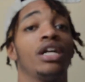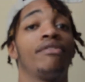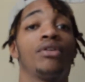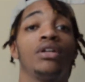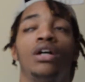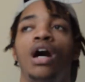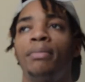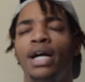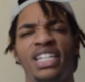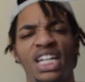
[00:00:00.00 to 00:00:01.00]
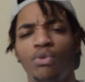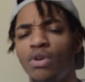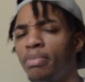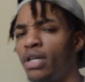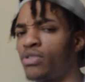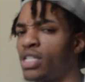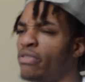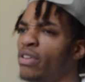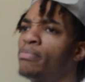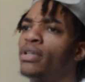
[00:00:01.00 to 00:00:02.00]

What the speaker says: I did want to be on TV,